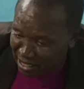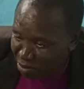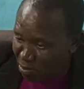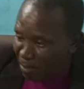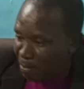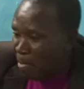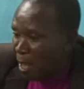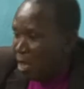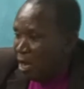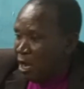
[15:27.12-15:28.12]
Jeroboam,
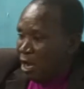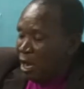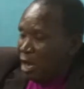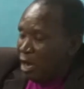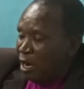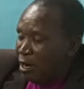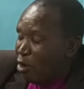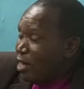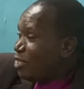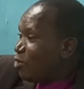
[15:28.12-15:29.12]

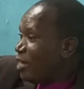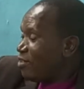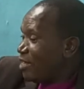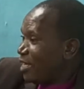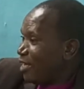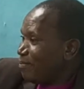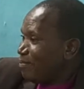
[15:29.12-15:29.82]
God is so interesting.